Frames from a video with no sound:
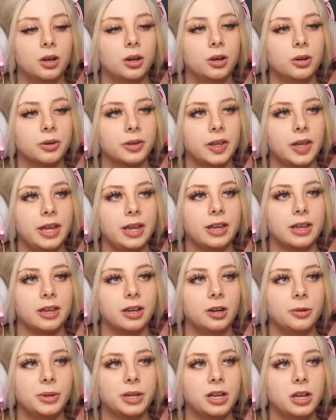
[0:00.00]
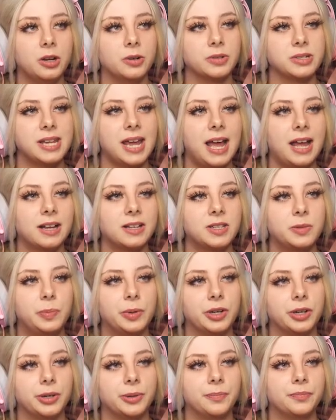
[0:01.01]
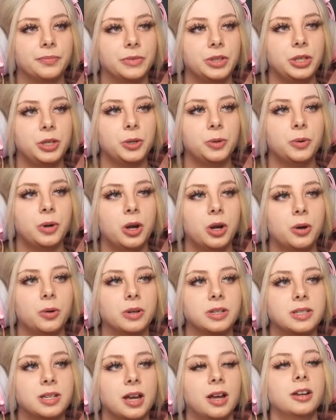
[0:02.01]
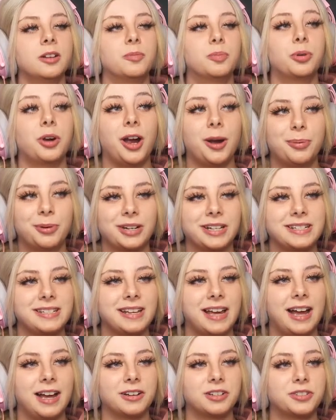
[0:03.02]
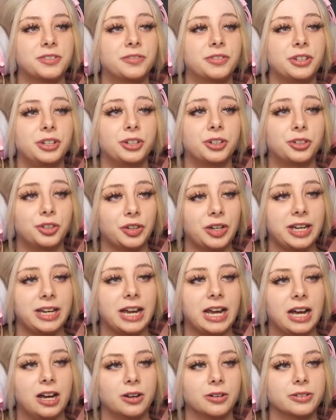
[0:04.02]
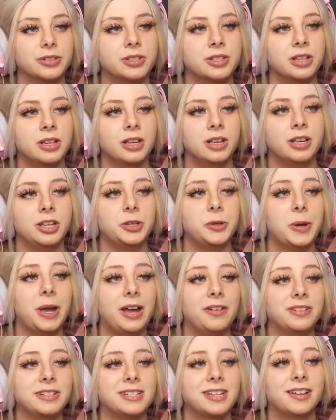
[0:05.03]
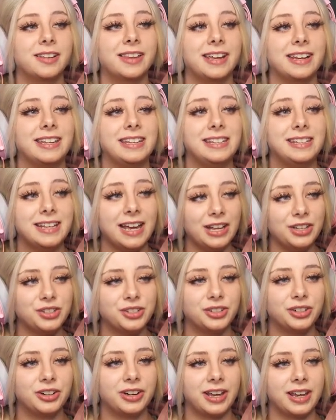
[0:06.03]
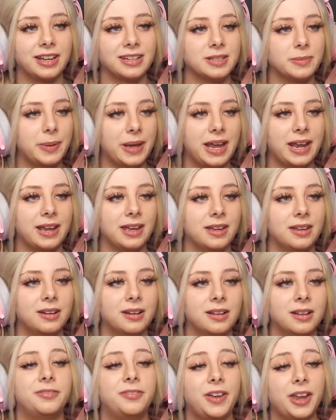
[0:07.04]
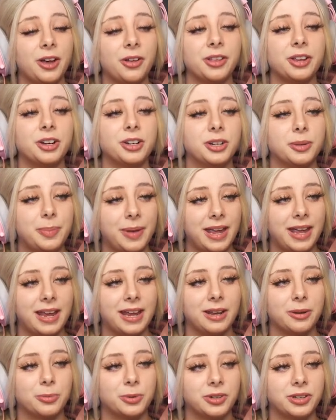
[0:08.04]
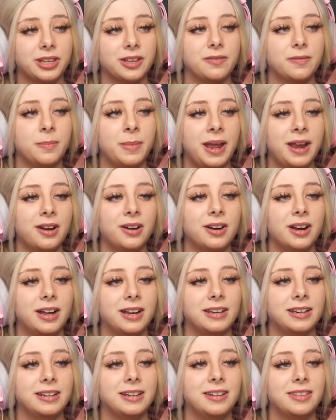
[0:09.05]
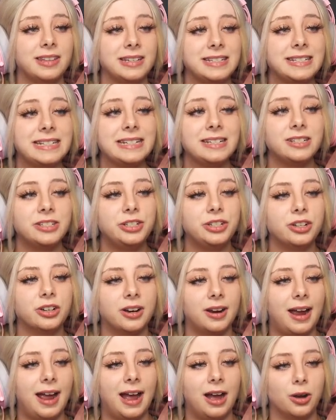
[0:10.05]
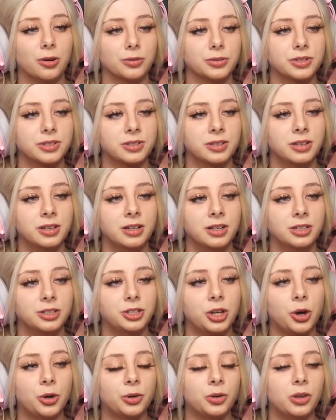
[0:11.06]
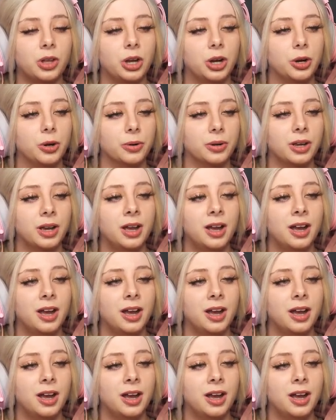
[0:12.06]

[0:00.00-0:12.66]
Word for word: Okay, here we go. Tax bill. You owe a ton of property tax for your greenhouse. You have until like yesterday to pay it. Failure to pay will give Mayor Onion the deed to your house. Total owed